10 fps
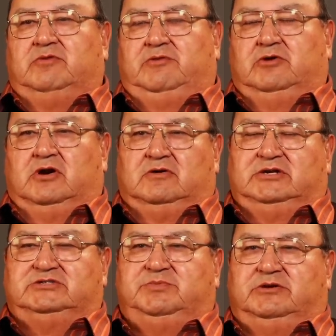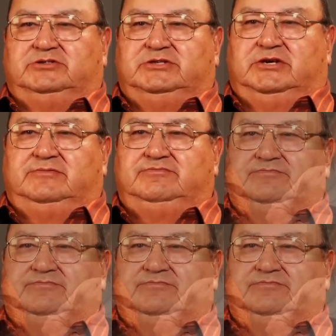we were all experiencing.